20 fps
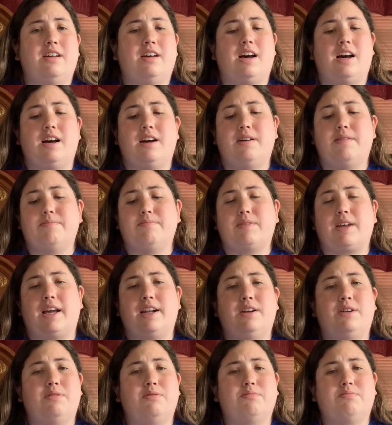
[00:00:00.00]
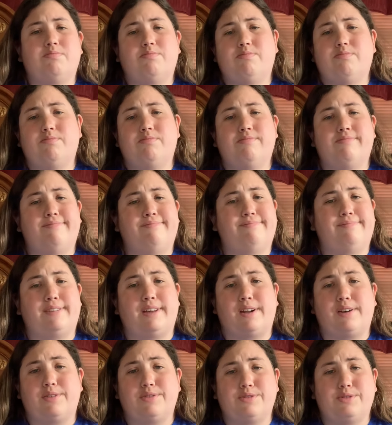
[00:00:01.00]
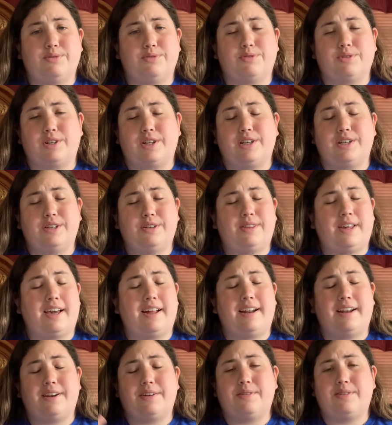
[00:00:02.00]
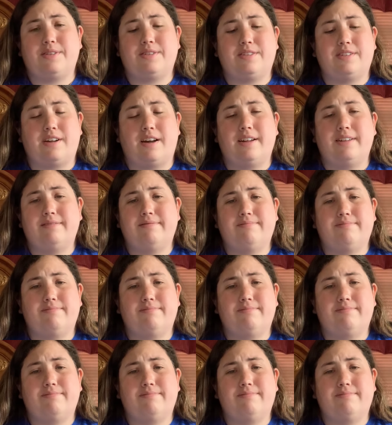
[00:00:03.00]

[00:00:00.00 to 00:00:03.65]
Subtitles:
I know not all students are going to do that. I know that's not.